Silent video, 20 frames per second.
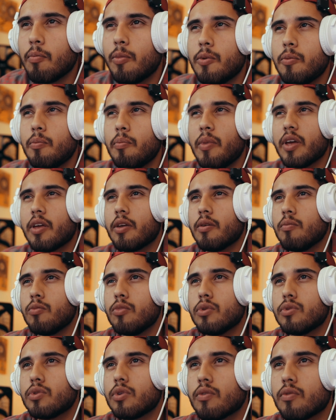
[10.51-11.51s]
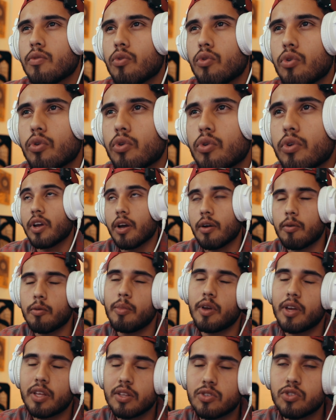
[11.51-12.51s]
been making music, or we're
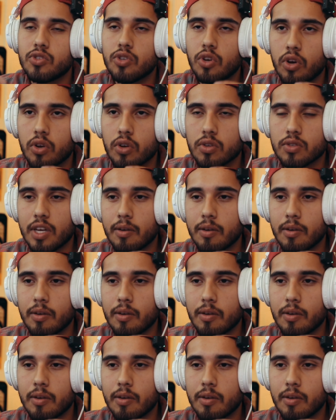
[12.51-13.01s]
making songs.